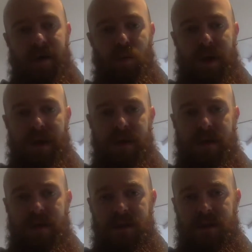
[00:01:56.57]
8
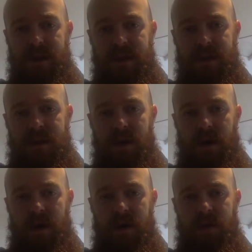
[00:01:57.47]
weeks since
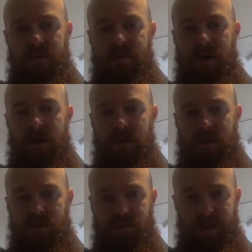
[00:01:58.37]
I
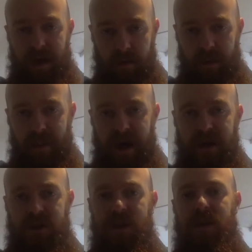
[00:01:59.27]
first made up the
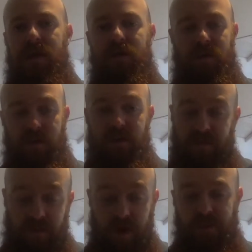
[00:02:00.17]
batch, or the
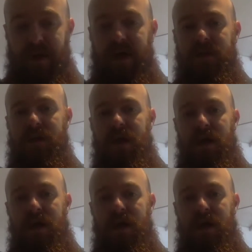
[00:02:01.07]
first batch,